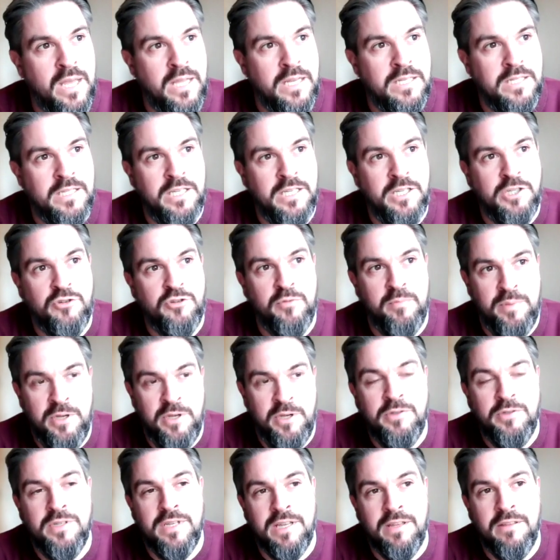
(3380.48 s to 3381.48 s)

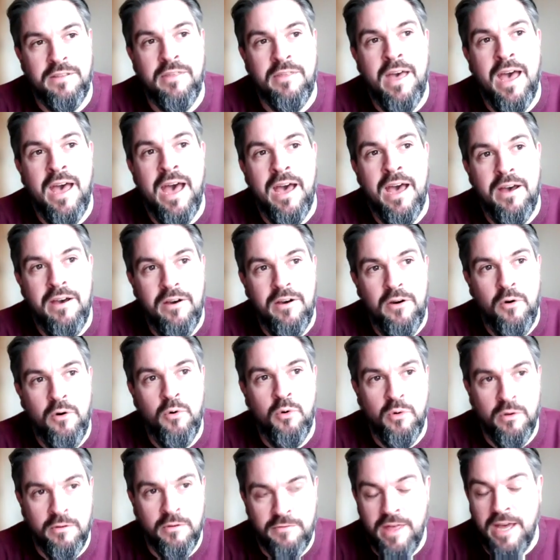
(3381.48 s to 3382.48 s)
distributing
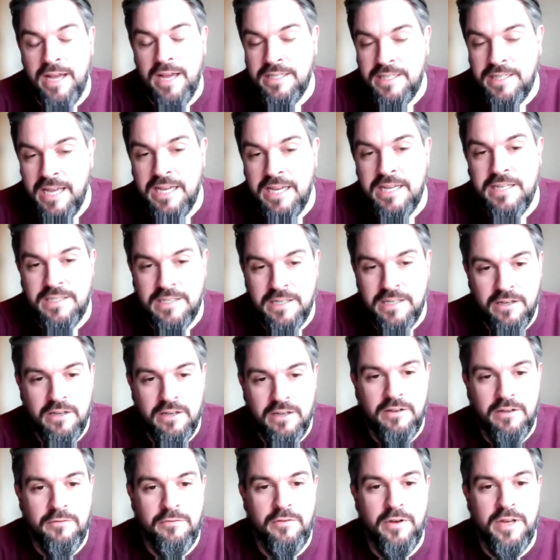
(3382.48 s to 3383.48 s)
all of that data
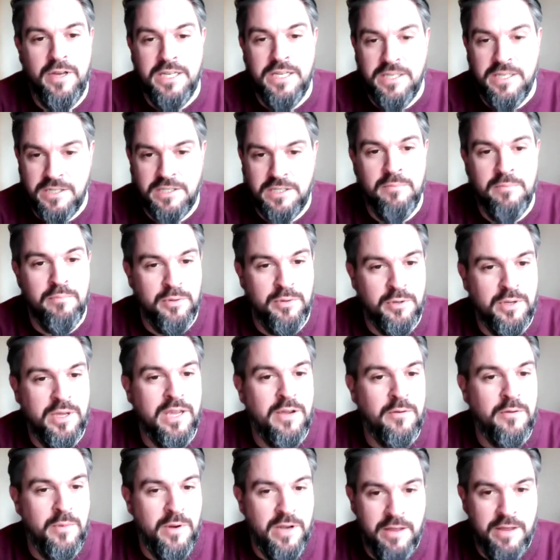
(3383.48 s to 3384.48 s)
for instant
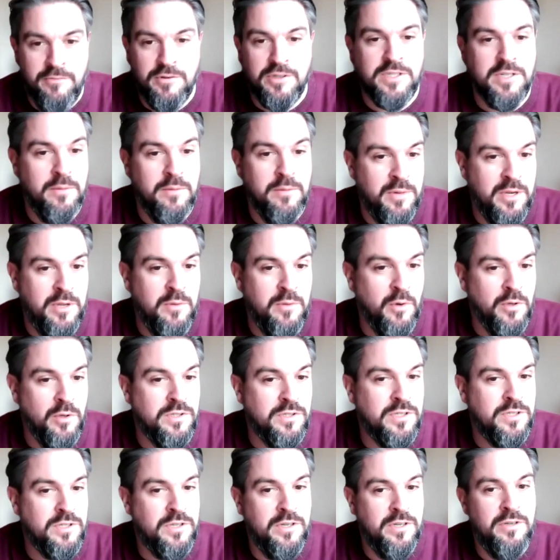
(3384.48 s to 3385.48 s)
booking whenever somebody
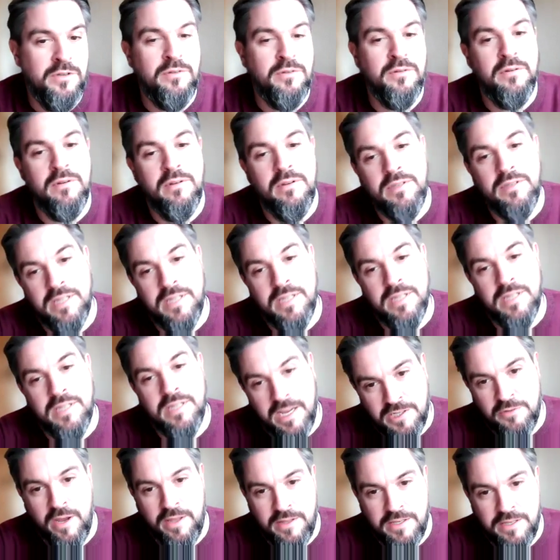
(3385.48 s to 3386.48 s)
wants to
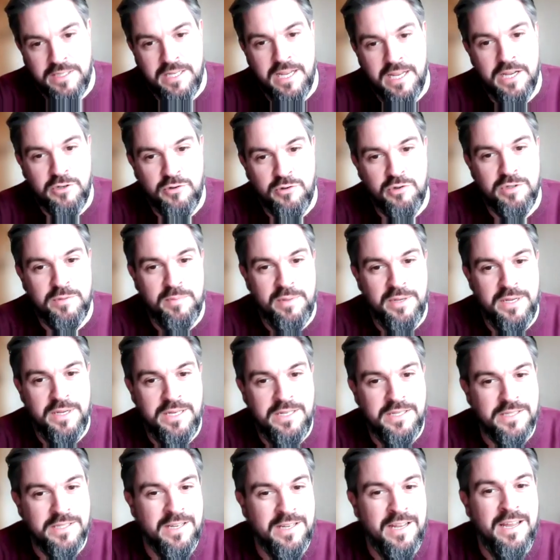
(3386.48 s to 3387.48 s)
takes away the Tetris
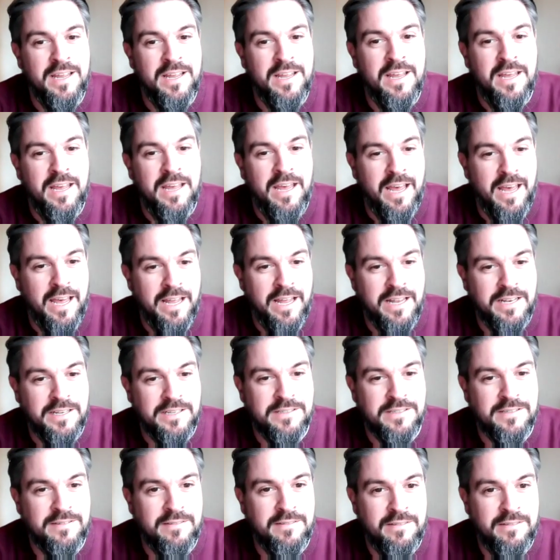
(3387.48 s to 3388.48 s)
piece,
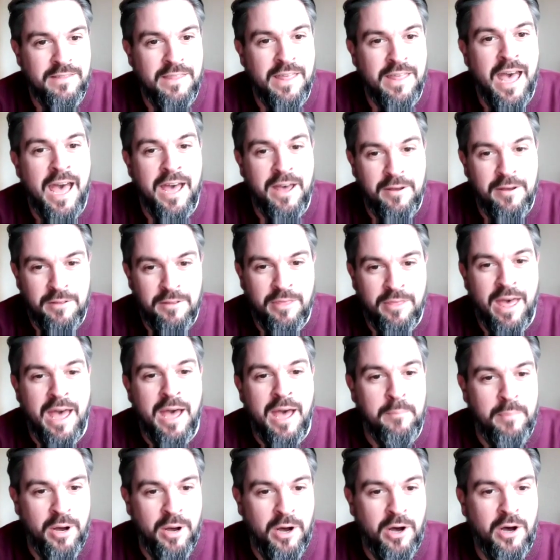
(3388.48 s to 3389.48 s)
and that
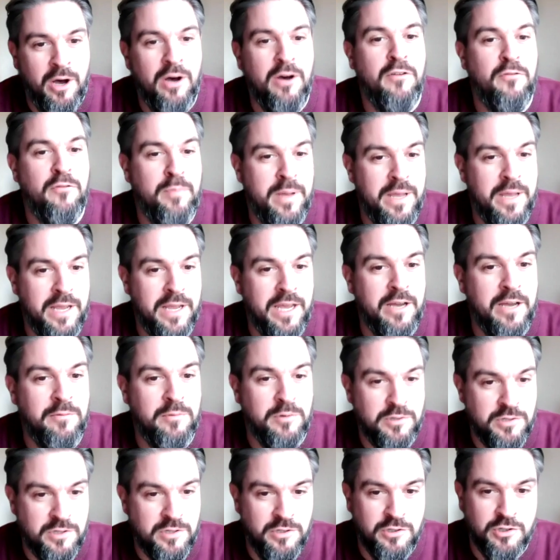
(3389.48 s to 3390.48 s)
part of being
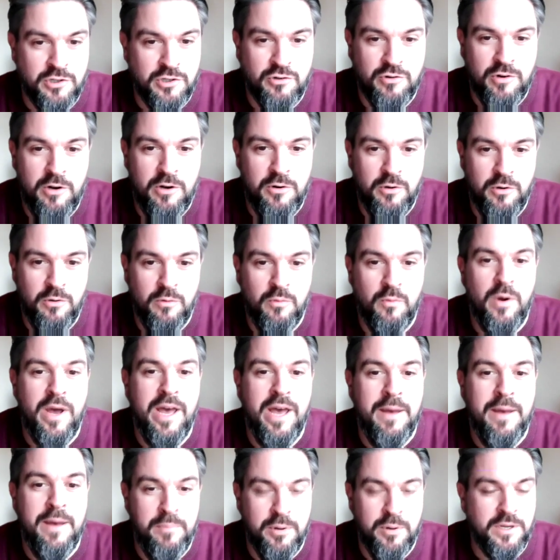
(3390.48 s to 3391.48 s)
able to control
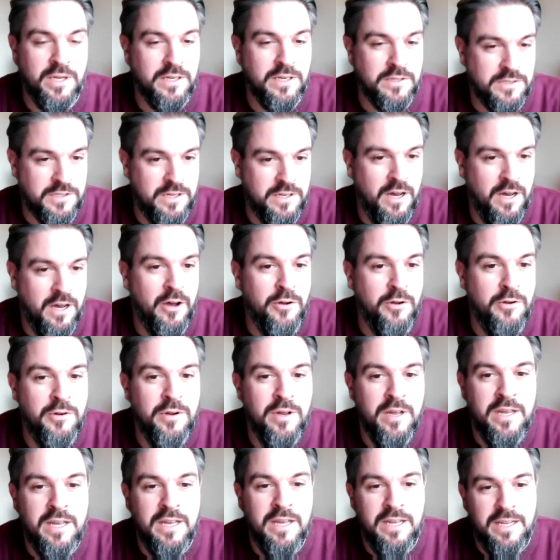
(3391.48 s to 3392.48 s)
where bookings go
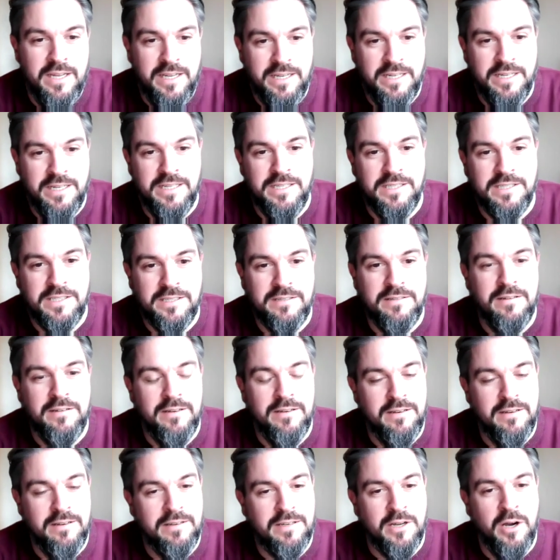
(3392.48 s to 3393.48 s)
is
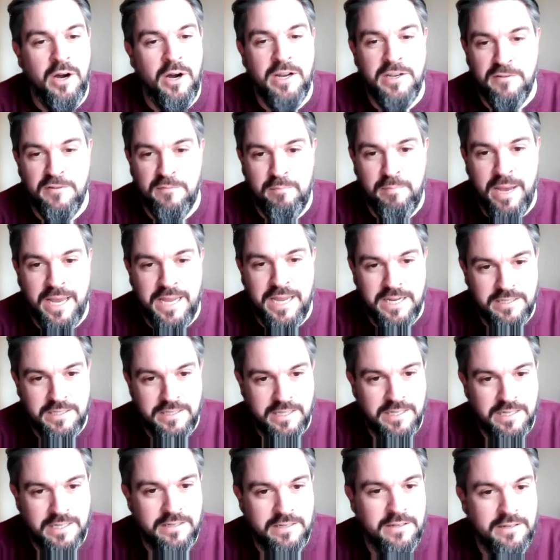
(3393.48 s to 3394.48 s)
kind of baked
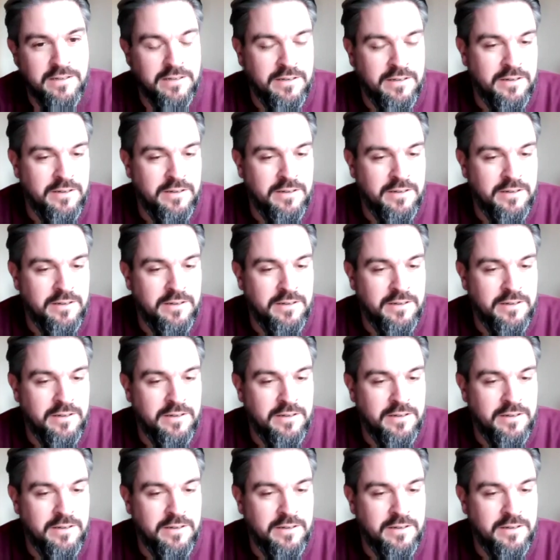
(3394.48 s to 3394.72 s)
in